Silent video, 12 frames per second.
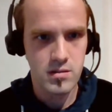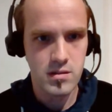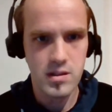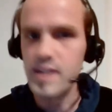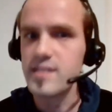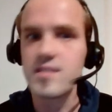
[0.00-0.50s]

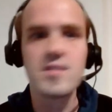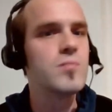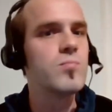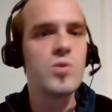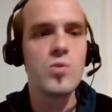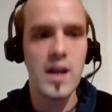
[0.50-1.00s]
As
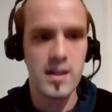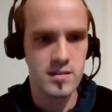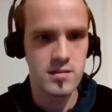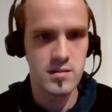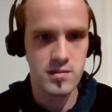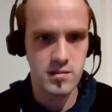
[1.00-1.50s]
simple
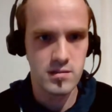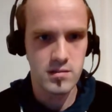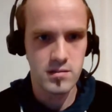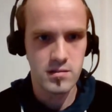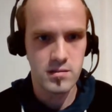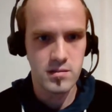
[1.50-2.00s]
as.
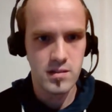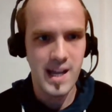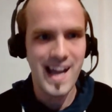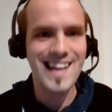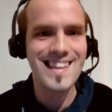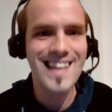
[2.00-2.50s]

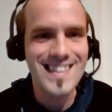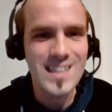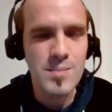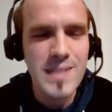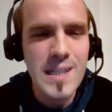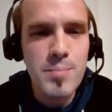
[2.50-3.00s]
And that's
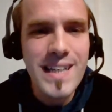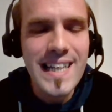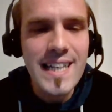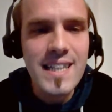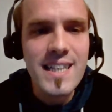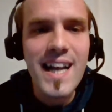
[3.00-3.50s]
me
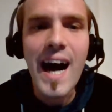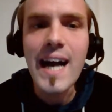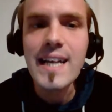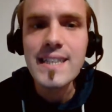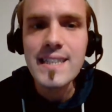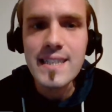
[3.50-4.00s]
being
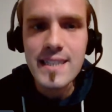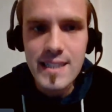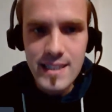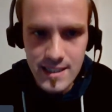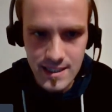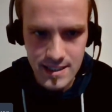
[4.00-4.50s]

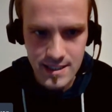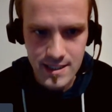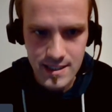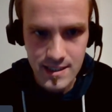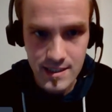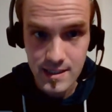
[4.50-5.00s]
nice.
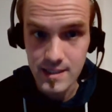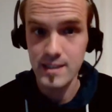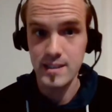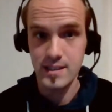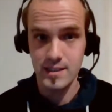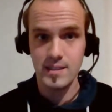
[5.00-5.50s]

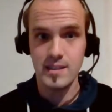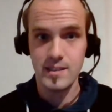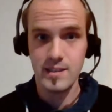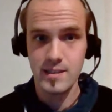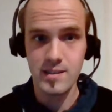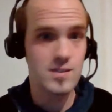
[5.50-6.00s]

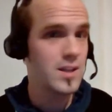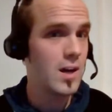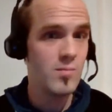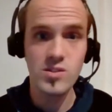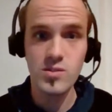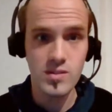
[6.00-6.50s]
Because
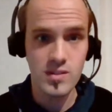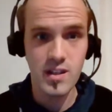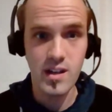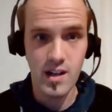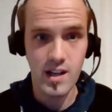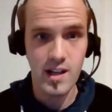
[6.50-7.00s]
I'm a good
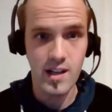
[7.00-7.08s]
guy.